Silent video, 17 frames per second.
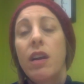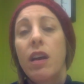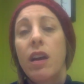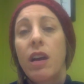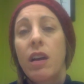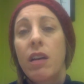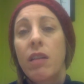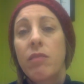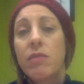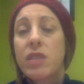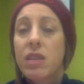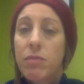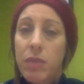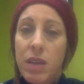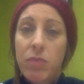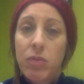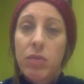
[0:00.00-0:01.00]

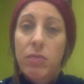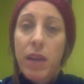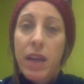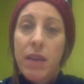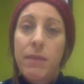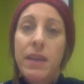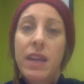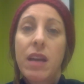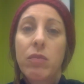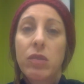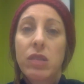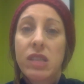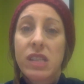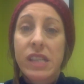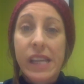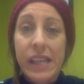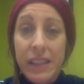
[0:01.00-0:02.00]
Some people may be able
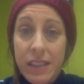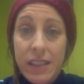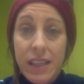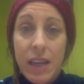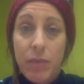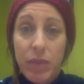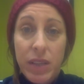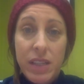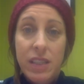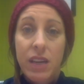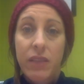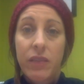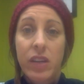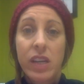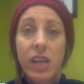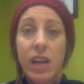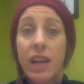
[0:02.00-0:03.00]
to stay in the same place
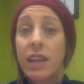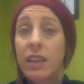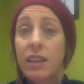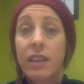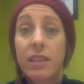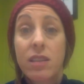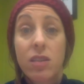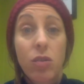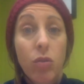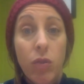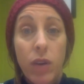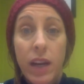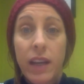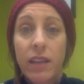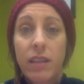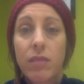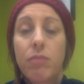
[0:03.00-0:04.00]
every night, and that's
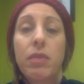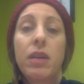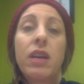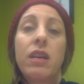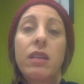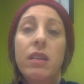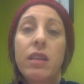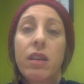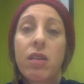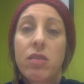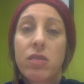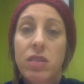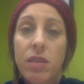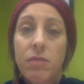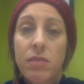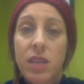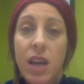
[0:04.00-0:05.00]
great, but there are
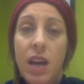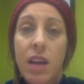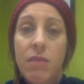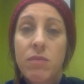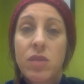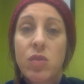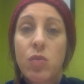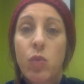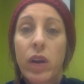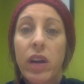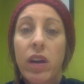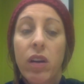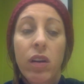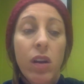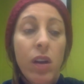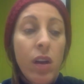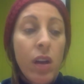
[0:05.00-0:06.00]
some times where